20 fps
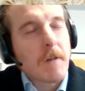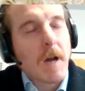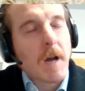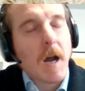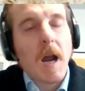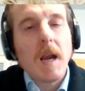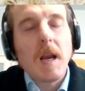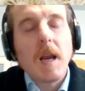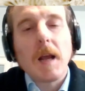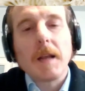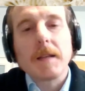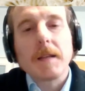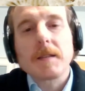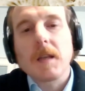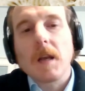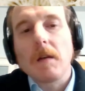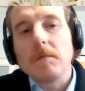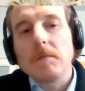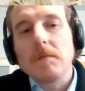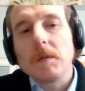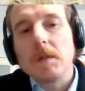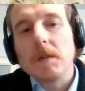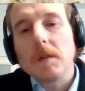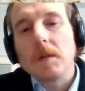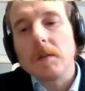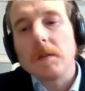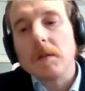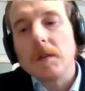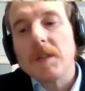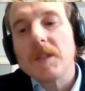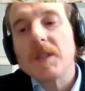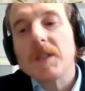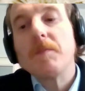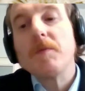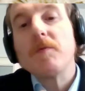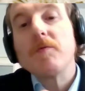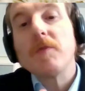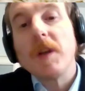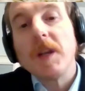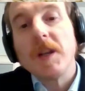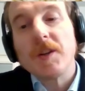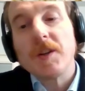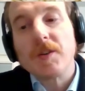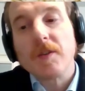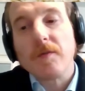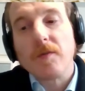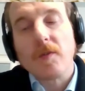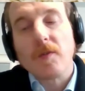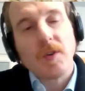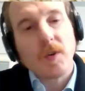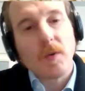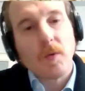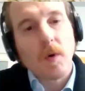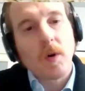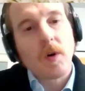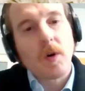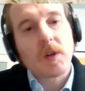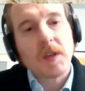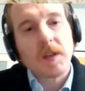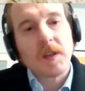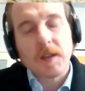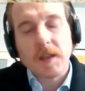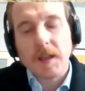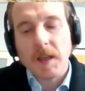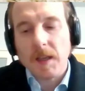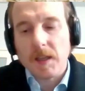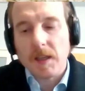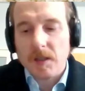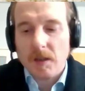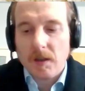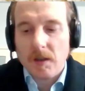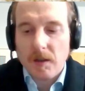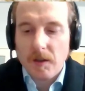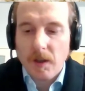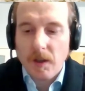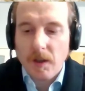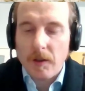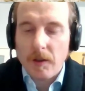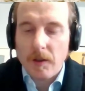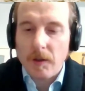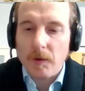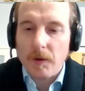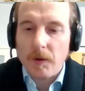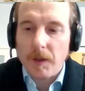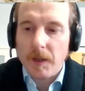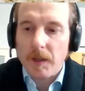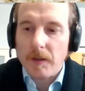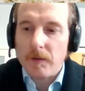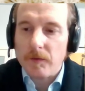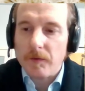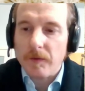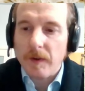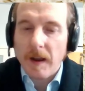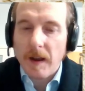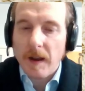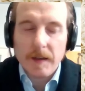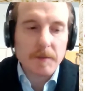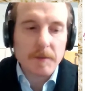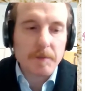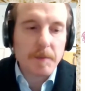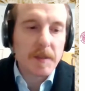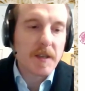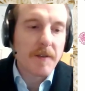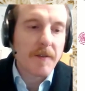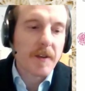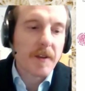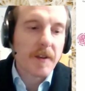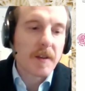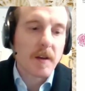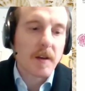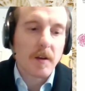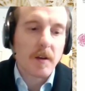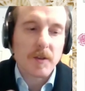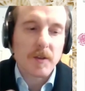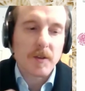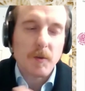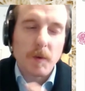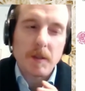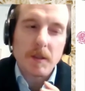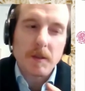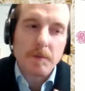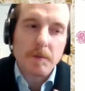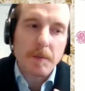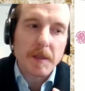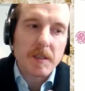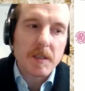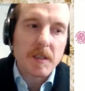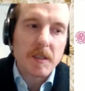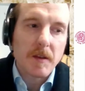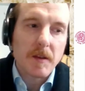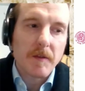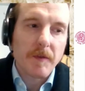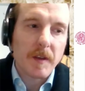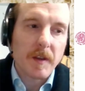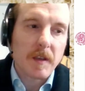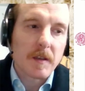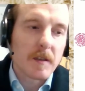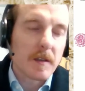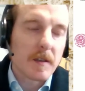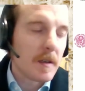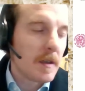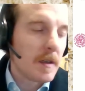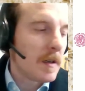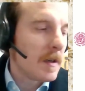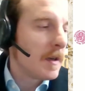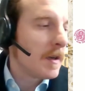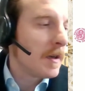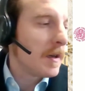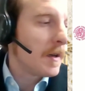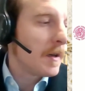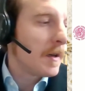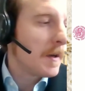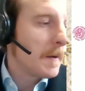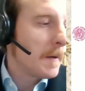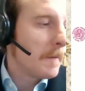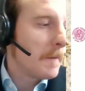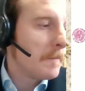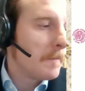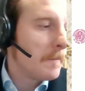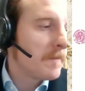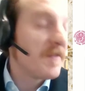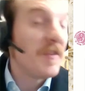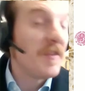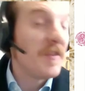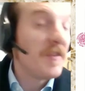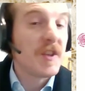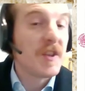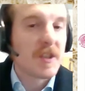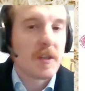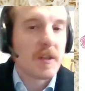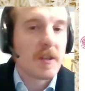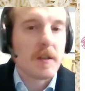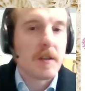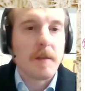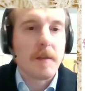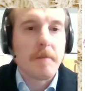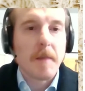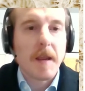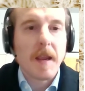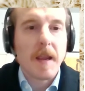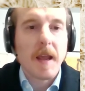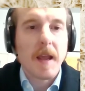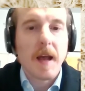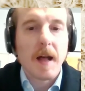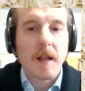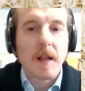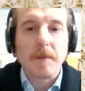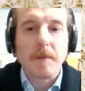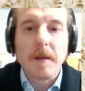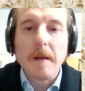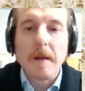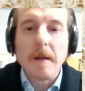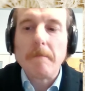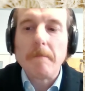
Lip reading: highlight some inspiration for your work in case you need to find a specific technology with specific feature that may help